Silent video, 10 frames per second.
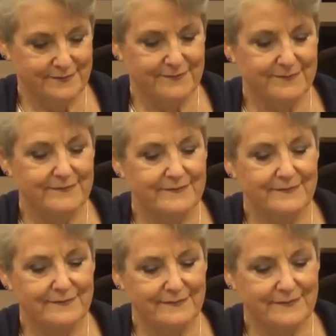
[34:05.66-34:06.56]

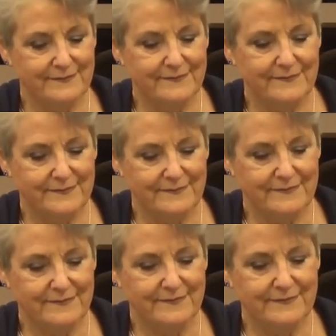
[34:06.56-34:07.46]

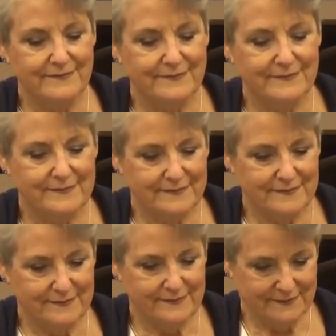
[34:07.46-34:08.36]

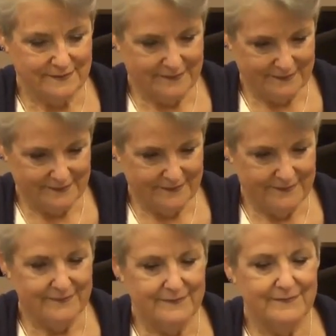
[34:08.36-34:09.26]

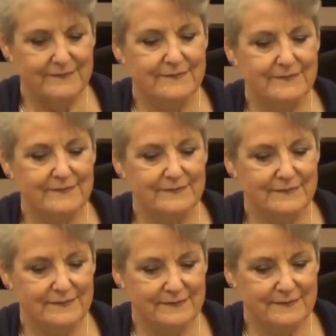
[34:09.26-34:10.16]

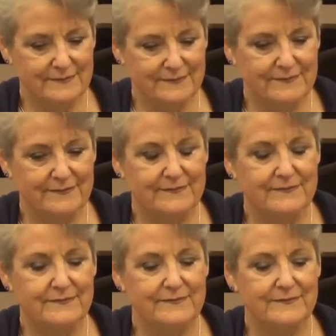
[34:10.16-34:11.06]

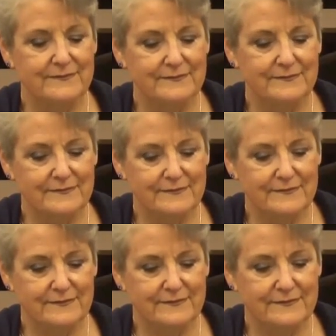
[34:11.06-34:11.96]

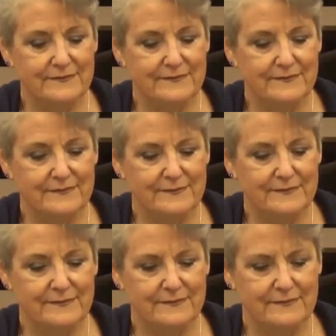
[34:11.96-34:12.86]

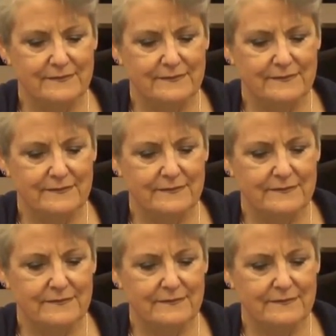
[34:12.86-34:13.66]
This person isn't speaking.